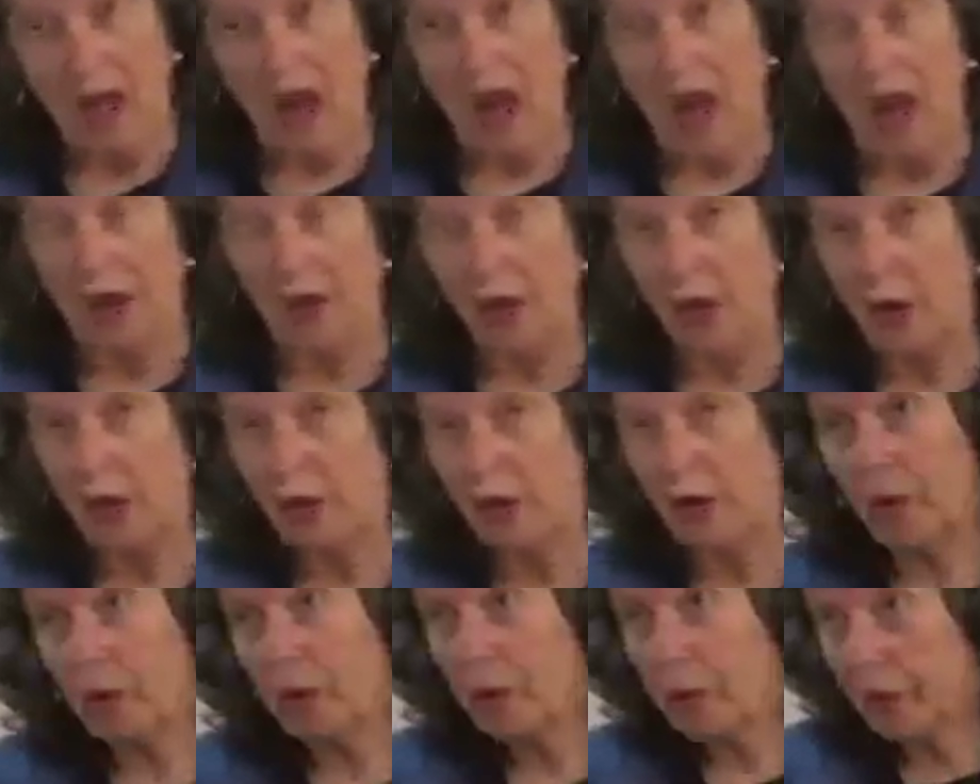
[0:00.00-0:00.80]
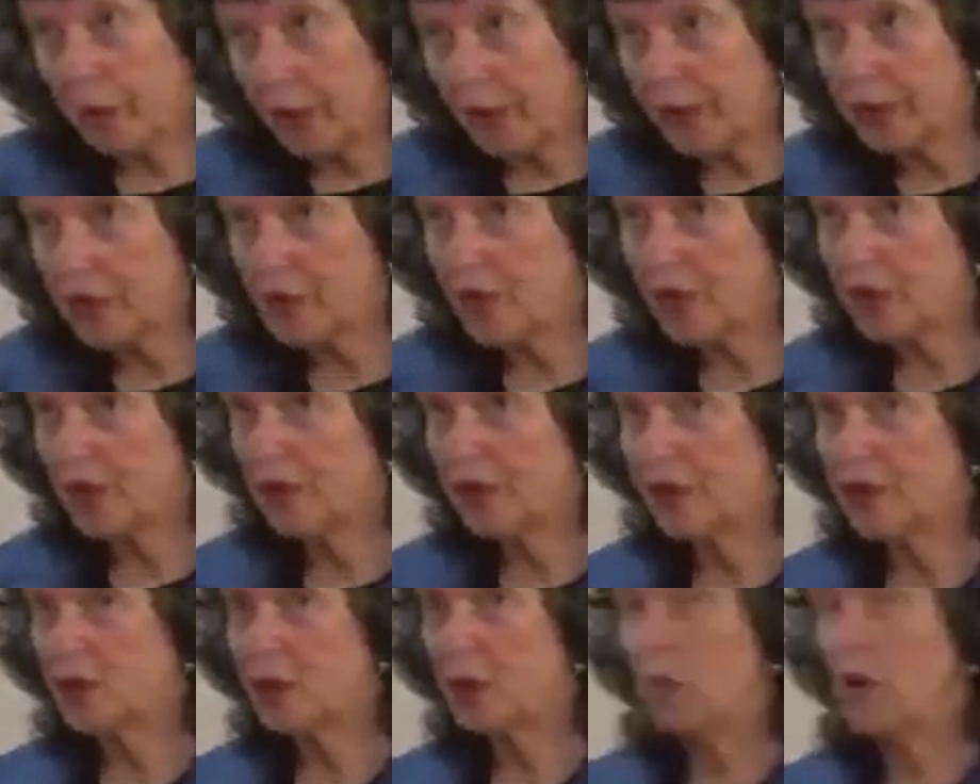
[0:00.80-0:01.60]
And her approach
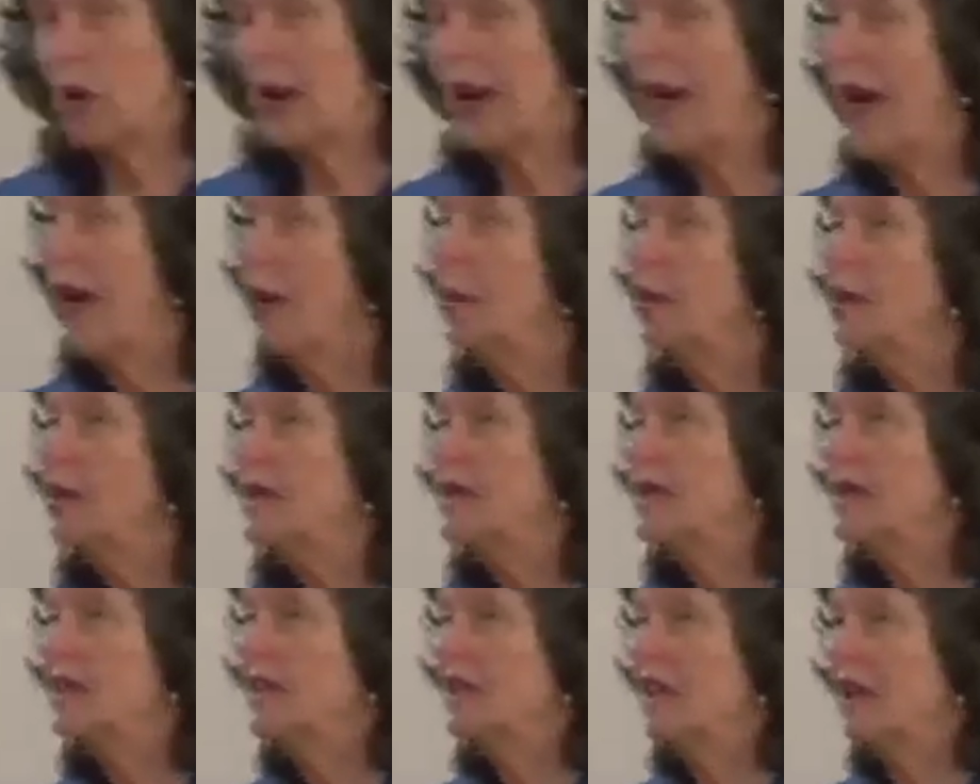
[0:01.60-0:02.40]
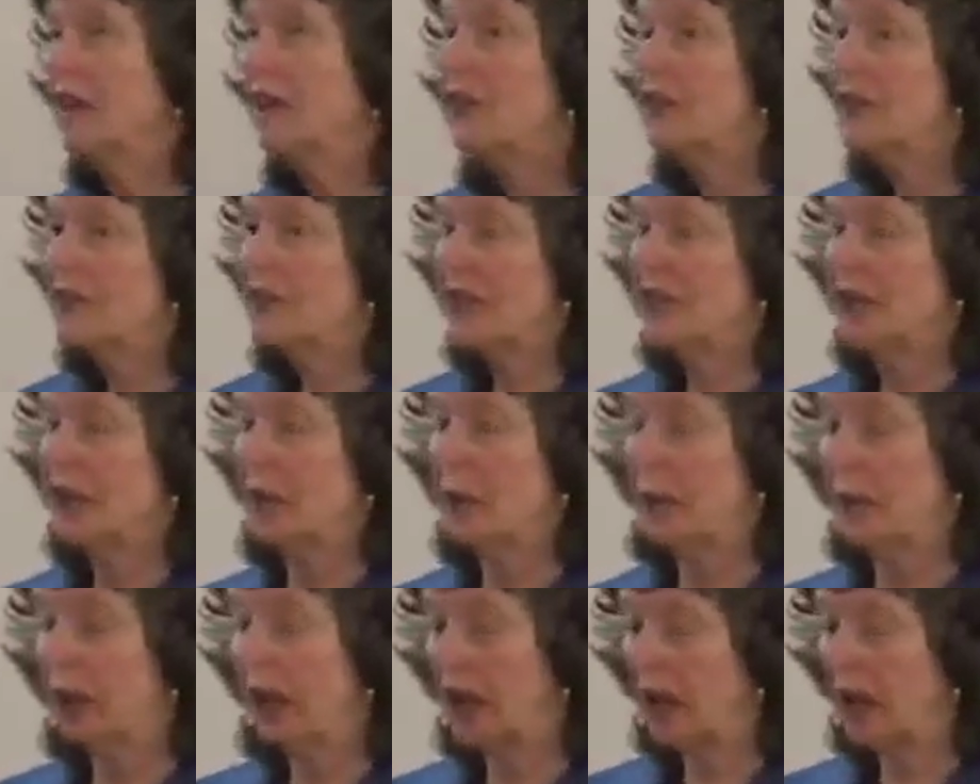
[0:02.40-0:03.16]
to what happens in the cinema